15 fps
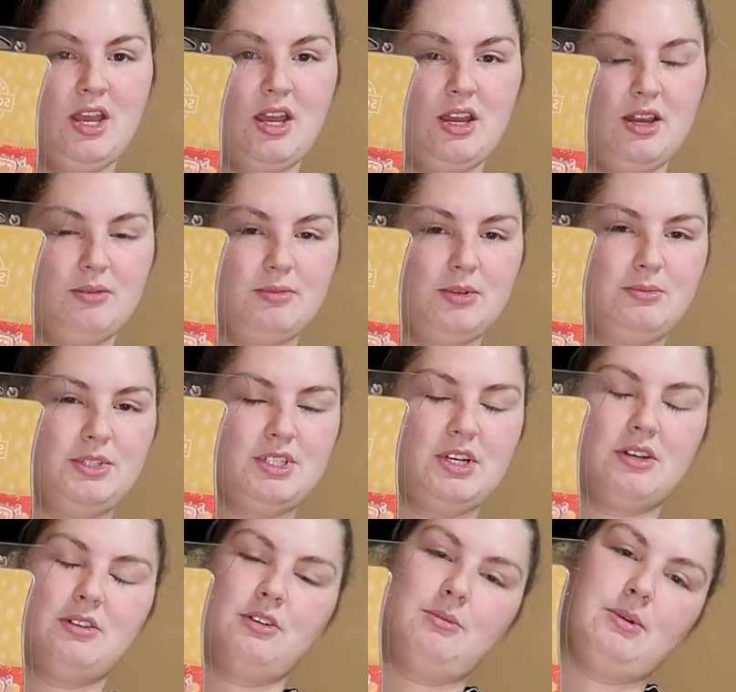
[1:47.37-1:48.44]
Let me
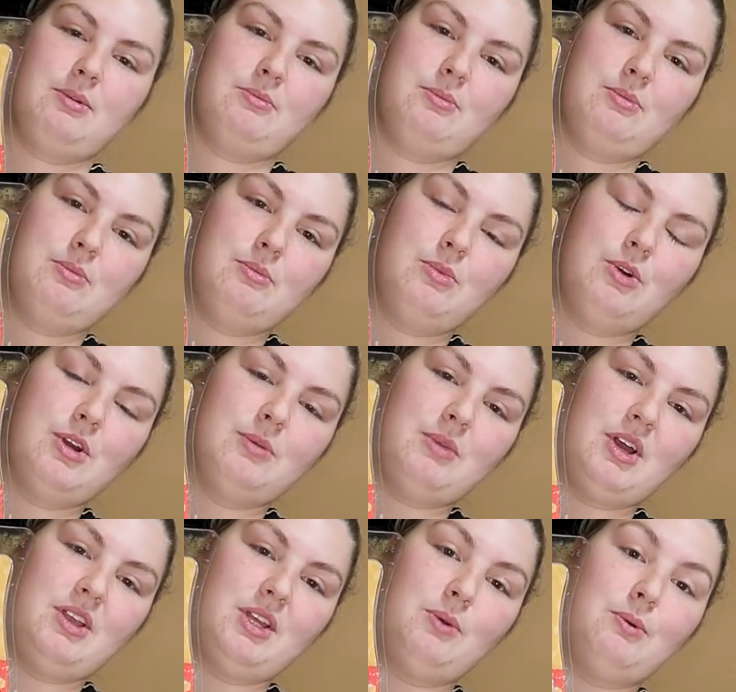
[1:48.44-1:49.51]
talk a little bit more
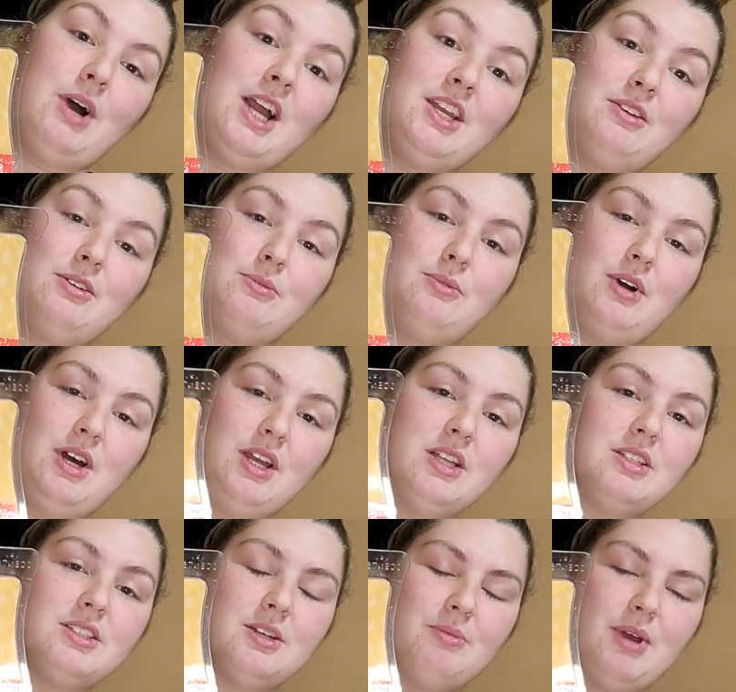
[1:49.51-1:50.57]
about like why you would want
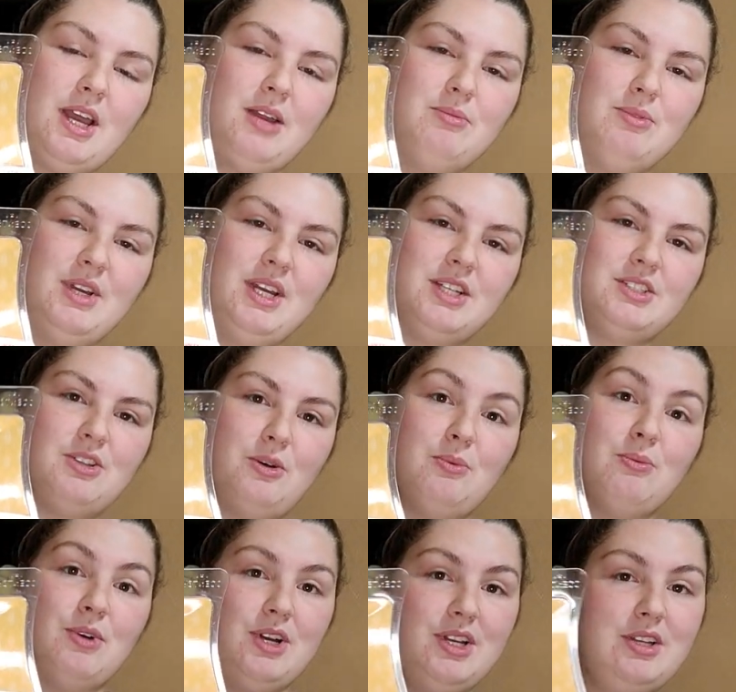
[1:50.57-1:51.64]
to buy a brick. So
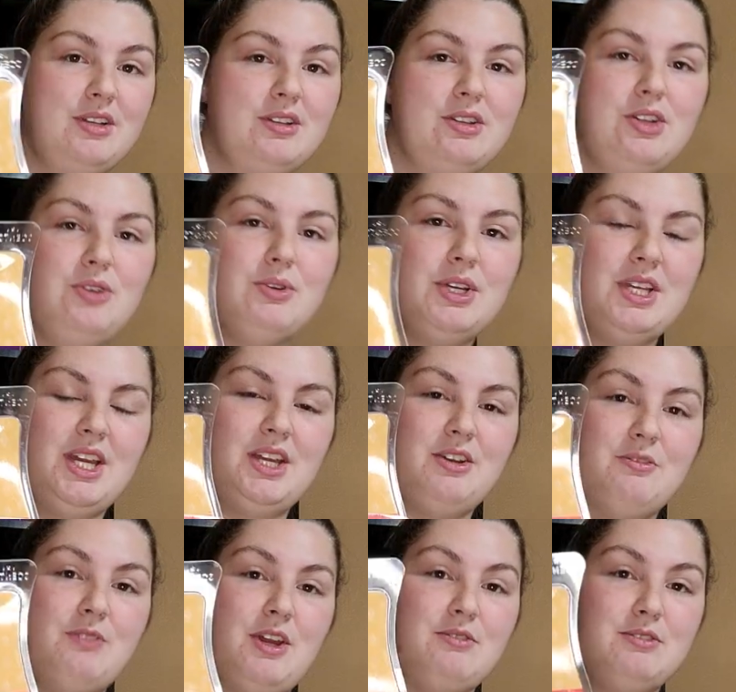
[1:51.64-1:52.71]
1, you can get
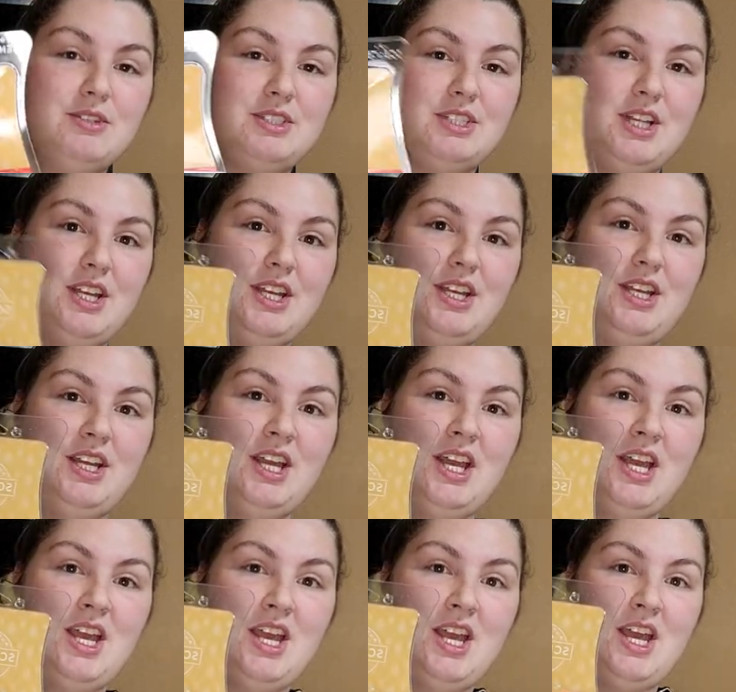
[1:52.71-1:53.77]
your favorite scent
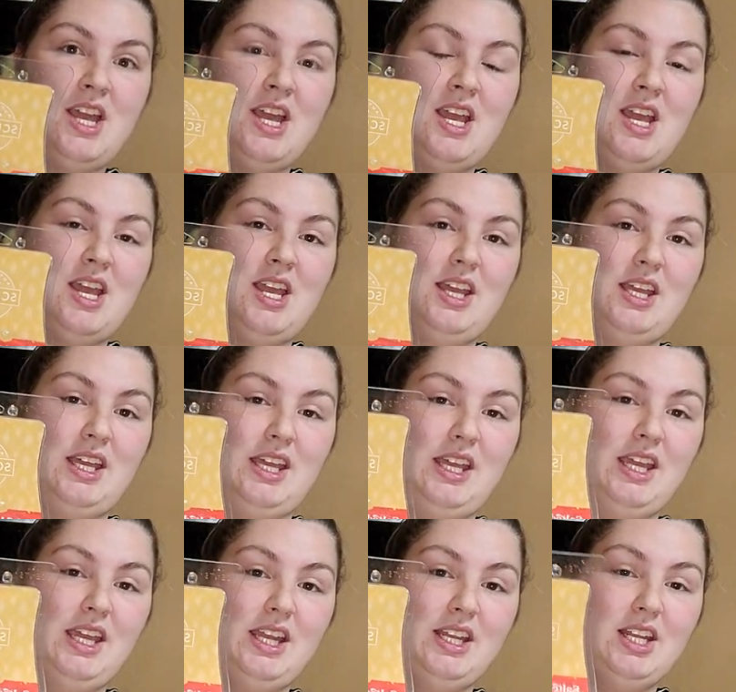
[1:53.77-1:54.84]

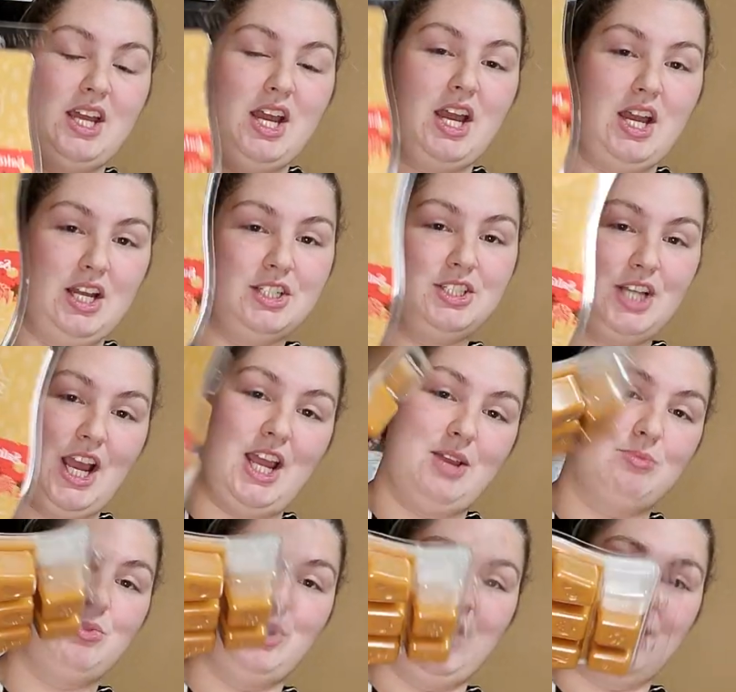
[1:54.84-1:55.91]
in a
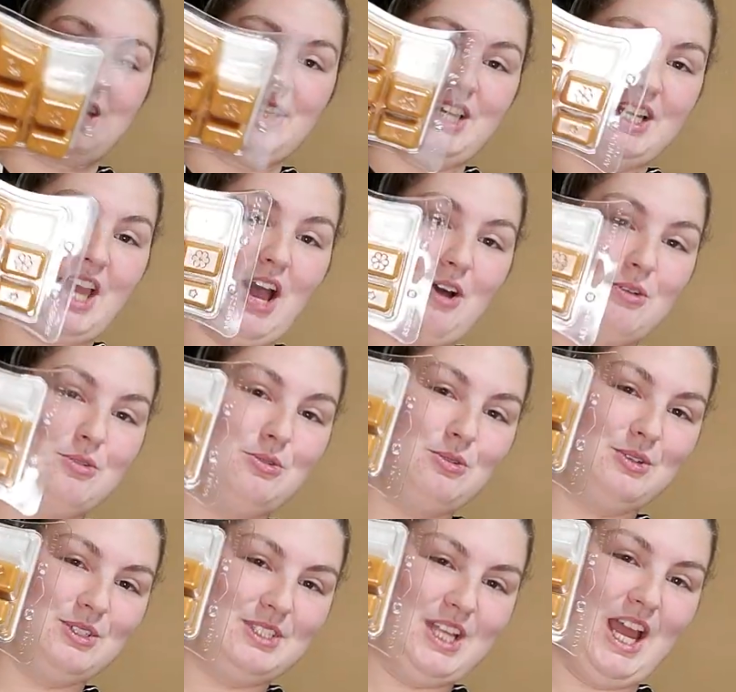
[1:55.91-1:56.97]
giant brick. Like how
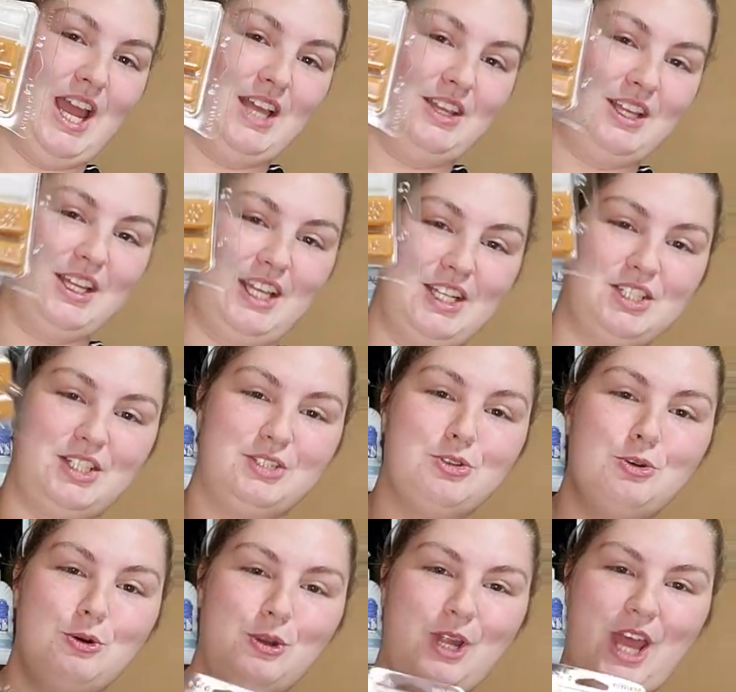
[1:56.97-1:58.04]
cool is that? Like it's just
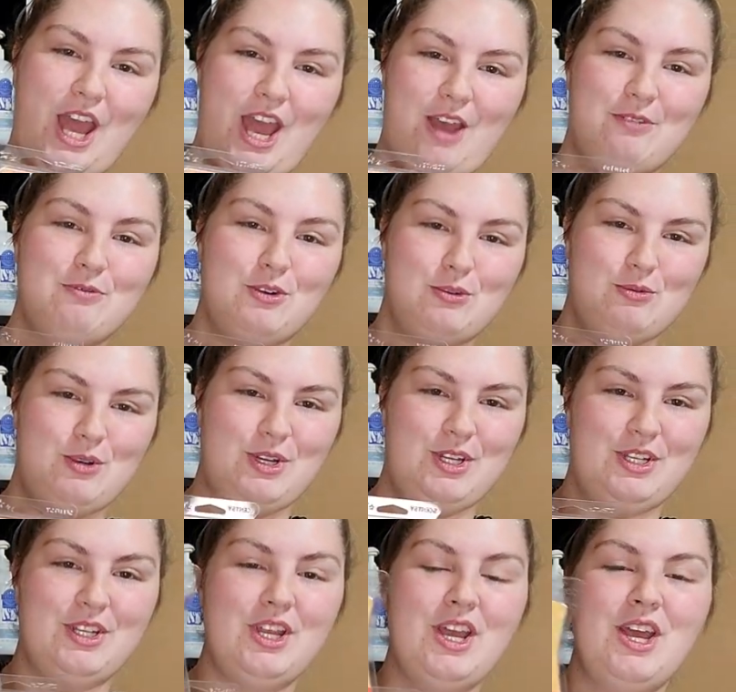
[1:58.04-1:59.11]
cool to have, for
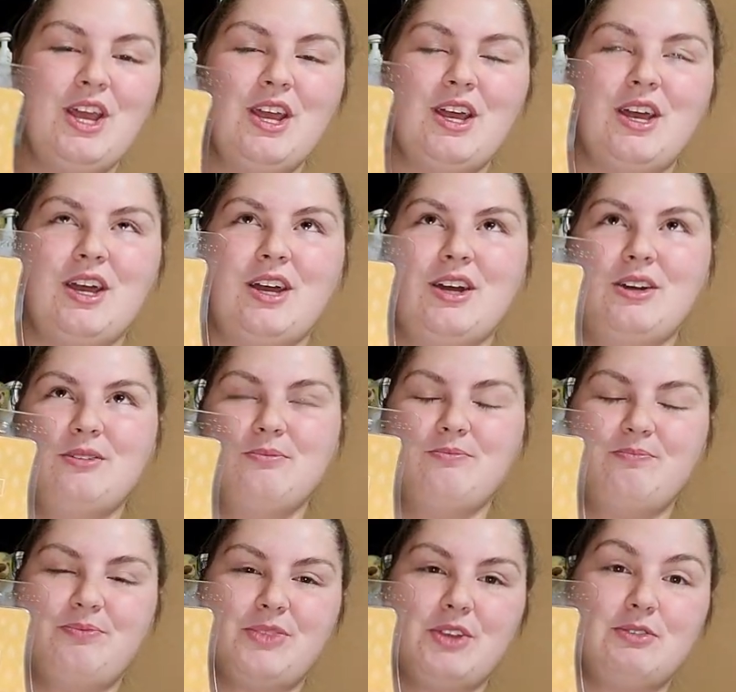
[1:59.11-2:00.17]

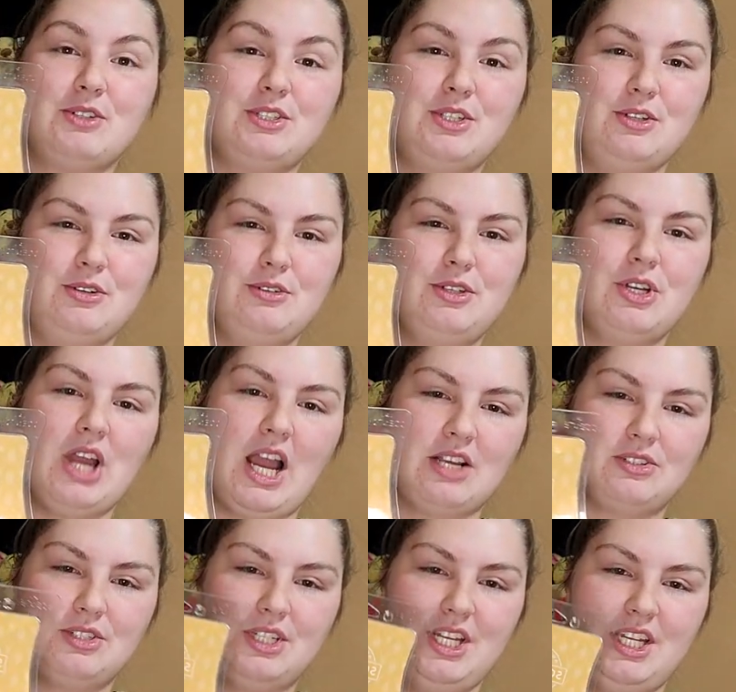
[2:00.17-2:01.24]
1. For 2, you're
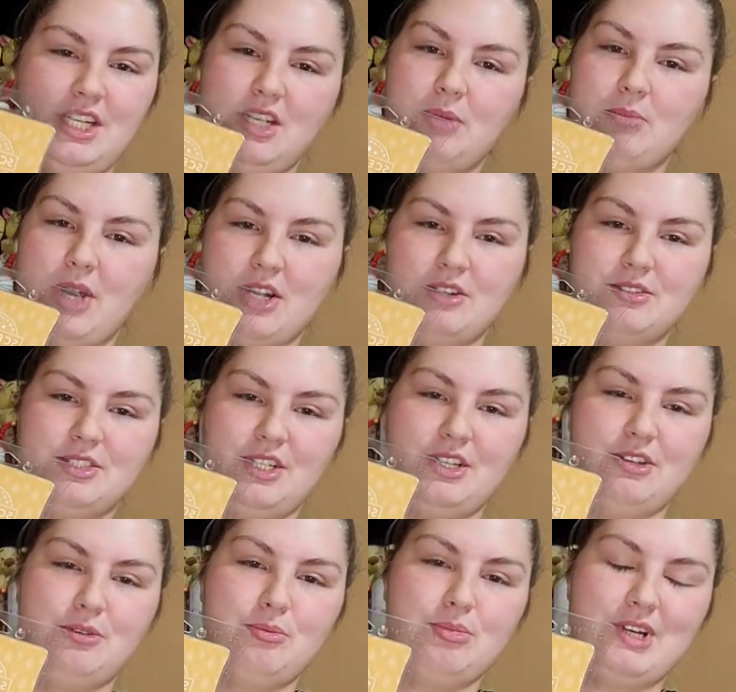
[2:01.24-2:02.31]
actually getting a better
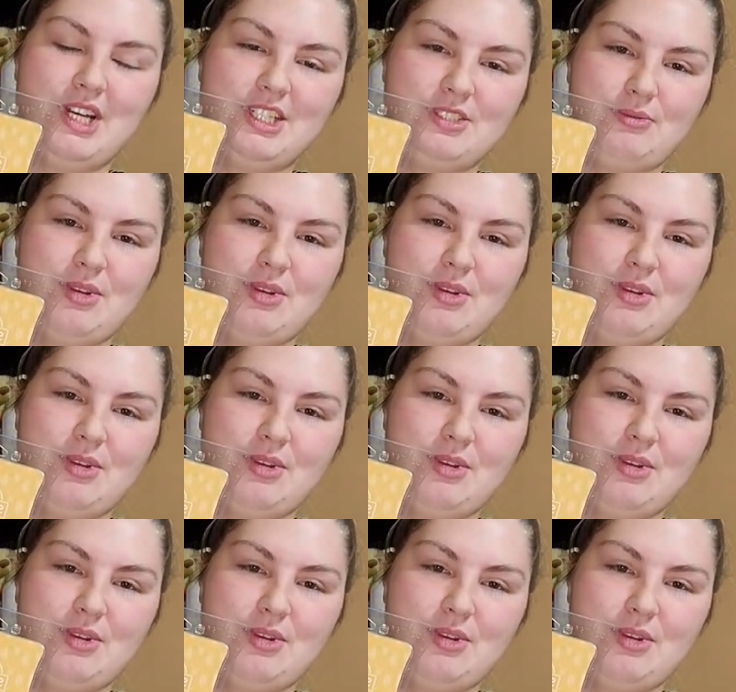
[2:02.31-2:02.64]
deal price